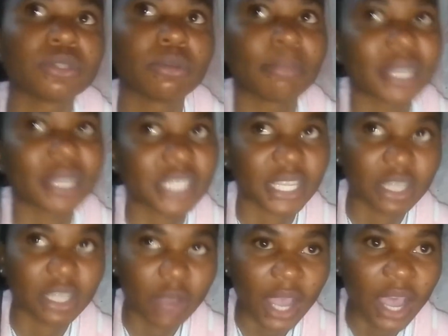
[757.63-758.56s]
pass at
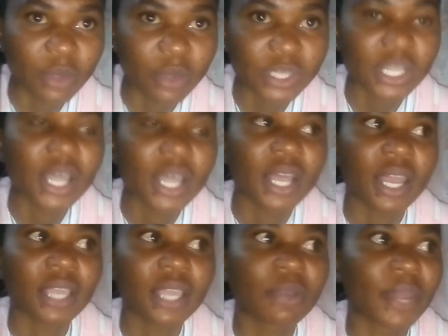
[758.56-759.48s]
our house,
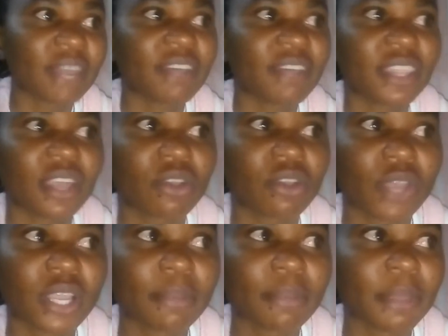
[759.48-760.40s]
like, whenever they are
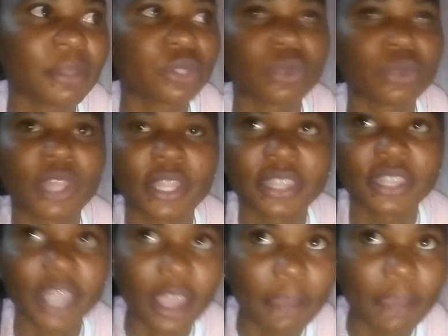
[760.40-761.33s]
going maybe to the
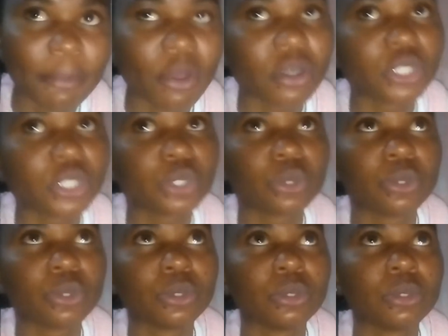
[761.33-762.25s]
tap or
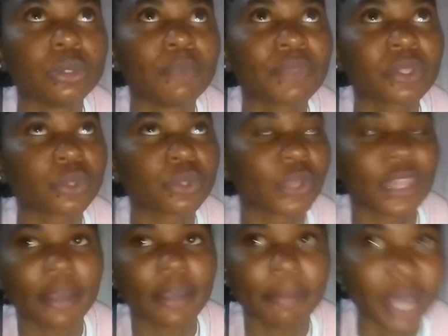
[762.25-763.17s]
to
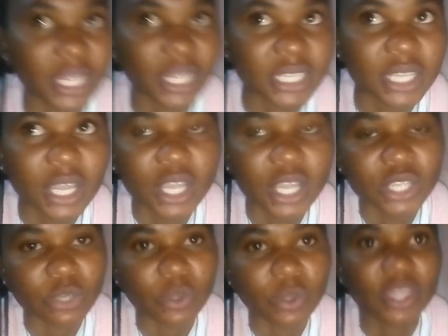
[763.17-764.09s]
their bus,
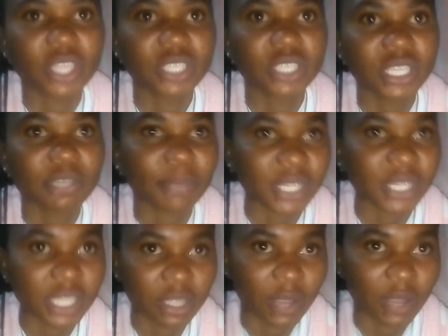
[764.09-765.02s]
so they just pass
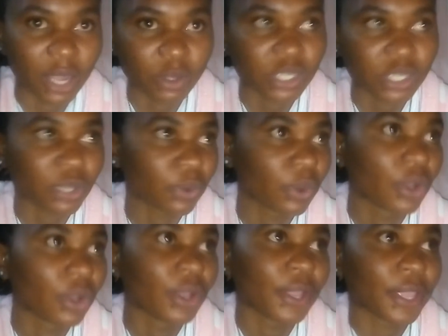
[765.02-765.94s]
at our house. So
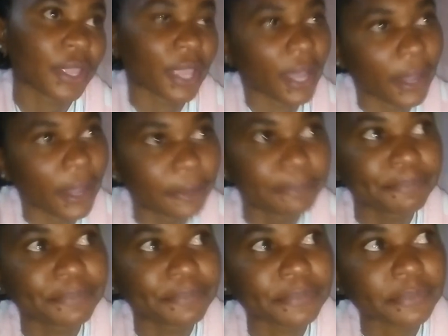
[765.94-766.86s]
yeah
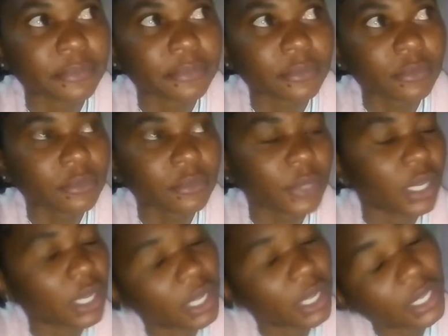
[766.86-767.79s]

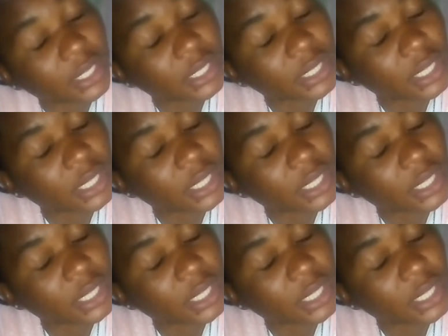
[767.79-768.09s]
guys,